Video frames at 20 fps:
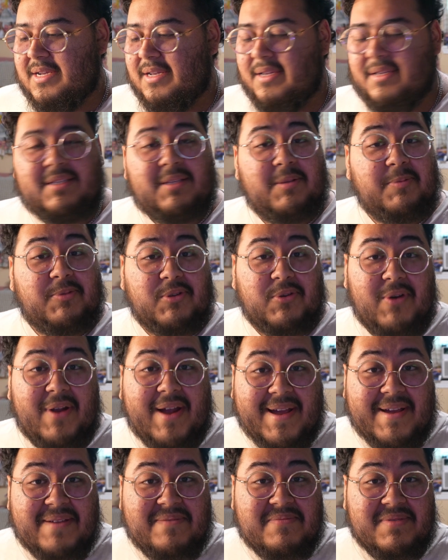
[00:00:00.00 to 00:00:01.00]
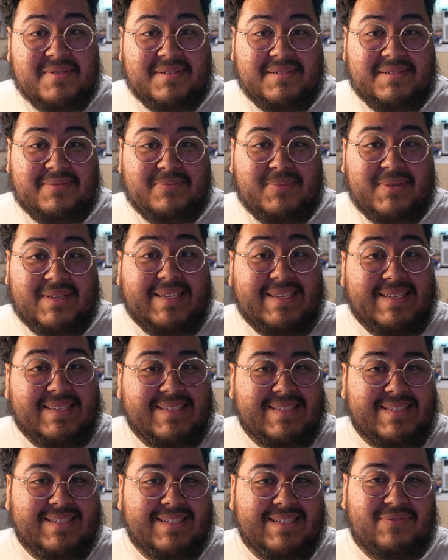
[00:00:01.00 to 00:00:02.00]
Subscribe,
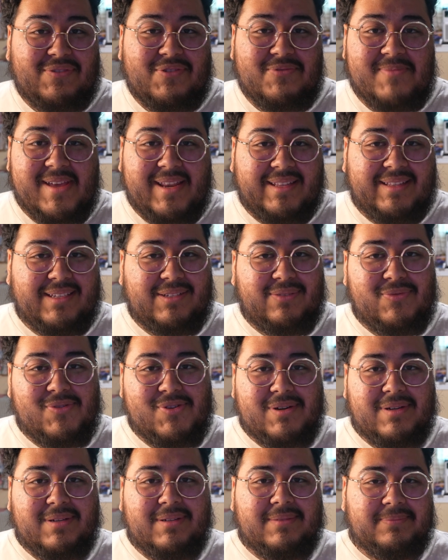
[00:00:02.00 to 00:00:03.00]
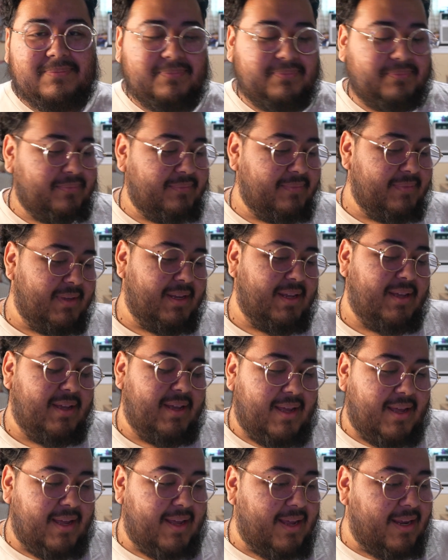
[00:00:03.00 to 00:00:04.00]
please, if you made it this far.
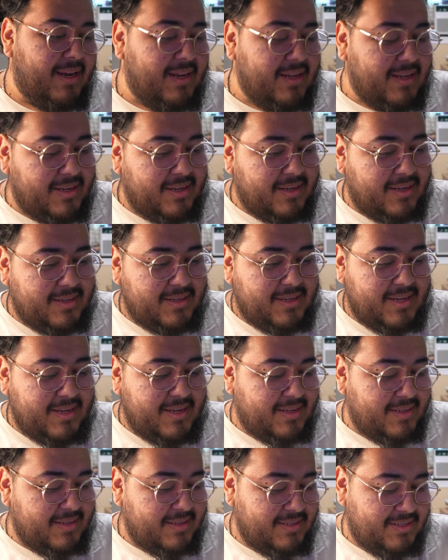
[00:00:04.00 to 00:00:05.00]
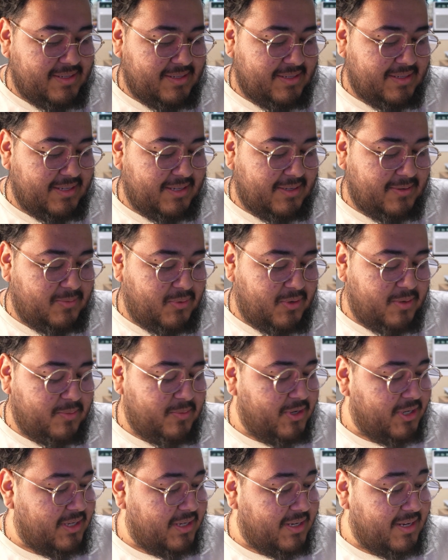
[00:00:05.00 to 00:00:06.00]
And yeah, that's pretty
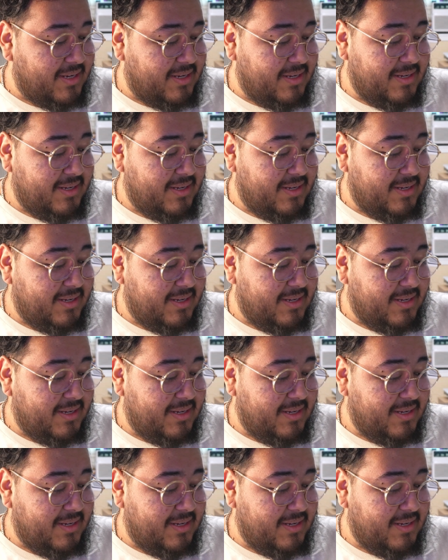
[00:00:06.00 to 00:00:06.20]
much it.